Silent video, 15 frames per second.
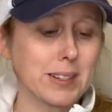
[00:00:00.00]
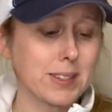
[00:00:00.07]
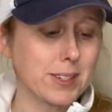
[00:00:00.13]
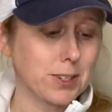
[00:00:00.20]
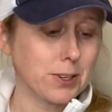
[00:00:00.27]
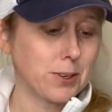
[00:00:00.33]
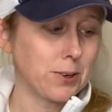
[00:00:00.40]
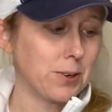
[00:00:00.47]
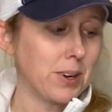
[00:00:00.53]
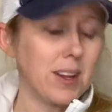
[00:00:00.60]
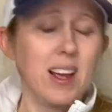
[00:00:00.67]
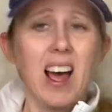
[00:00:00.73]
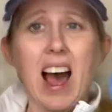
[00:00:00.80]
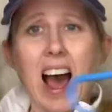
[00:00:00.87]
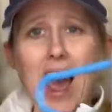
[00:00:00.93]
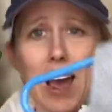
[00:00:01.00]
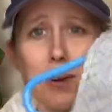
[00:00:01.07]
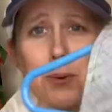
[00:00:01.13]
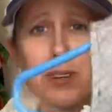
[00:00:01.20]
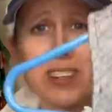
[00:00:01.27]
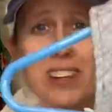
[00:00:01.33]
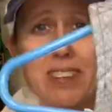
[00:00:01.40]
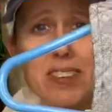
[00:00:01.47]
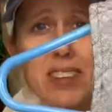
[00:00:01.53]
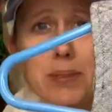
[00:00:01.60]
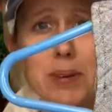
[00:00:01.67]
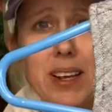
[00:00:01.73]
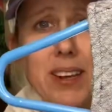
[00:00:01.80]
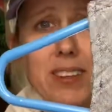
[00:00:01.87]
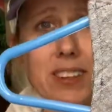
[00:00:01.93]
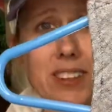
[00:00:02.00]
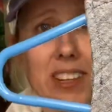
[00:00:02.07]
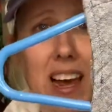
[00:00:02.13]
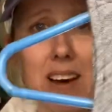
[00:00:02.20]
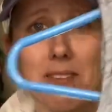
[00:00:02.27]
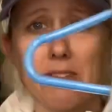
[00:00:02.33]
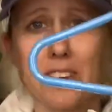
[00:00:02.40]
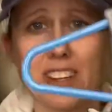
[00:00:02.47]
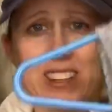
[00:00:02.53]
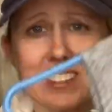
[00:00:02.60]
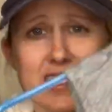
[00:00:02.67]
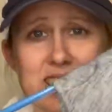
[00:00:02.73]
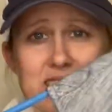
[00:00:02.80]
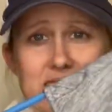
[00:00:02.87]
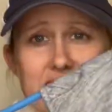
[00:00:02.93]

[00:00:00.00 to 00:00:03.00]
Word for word: So I would definitely be on the lookout for this.